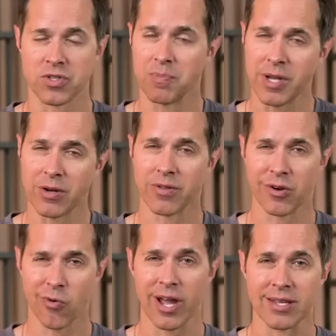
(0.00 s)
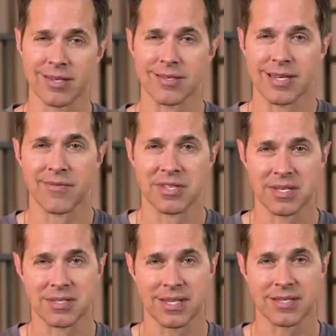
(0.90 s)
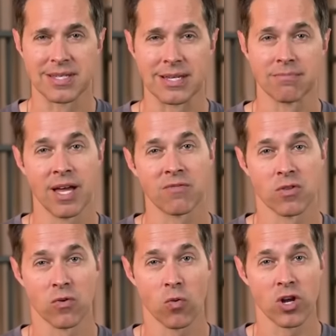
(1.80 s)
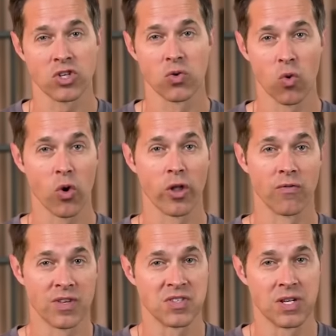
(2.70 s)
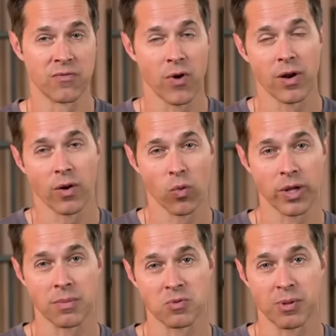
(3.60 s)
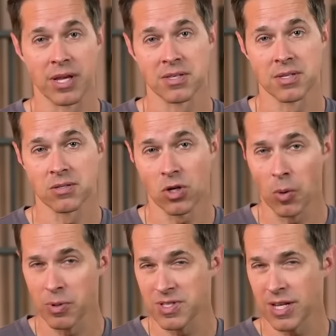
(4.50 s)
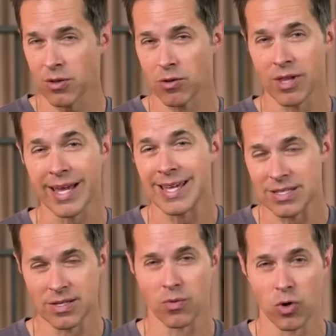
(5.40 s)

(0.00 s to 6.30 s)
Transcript: to Peter the Great in seventeen sixteen, after the Russian royal visited Frederick William's place and took a particular liking to the